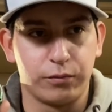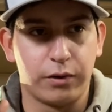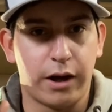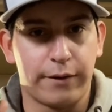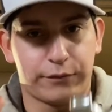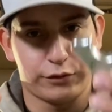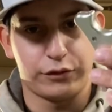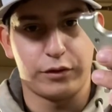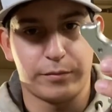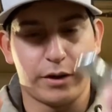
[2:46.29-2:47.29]
after
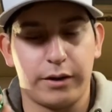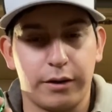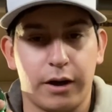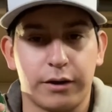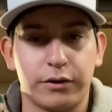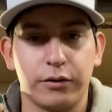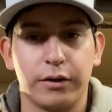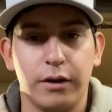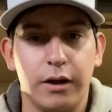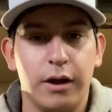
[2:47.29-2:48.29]
shooting my knock to it,